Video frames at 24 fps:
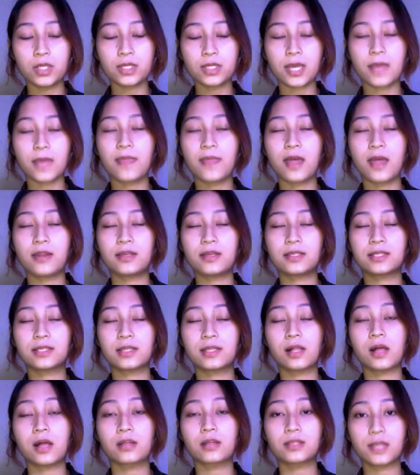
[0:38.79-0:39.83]
and that is
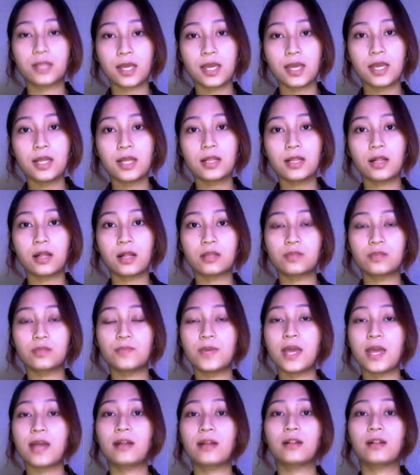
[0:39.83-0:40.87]
class A, class B,
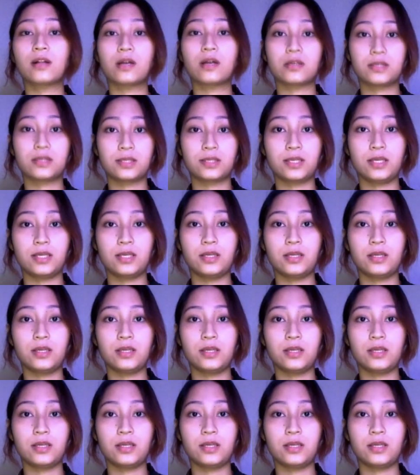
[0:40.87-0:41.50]
and class C.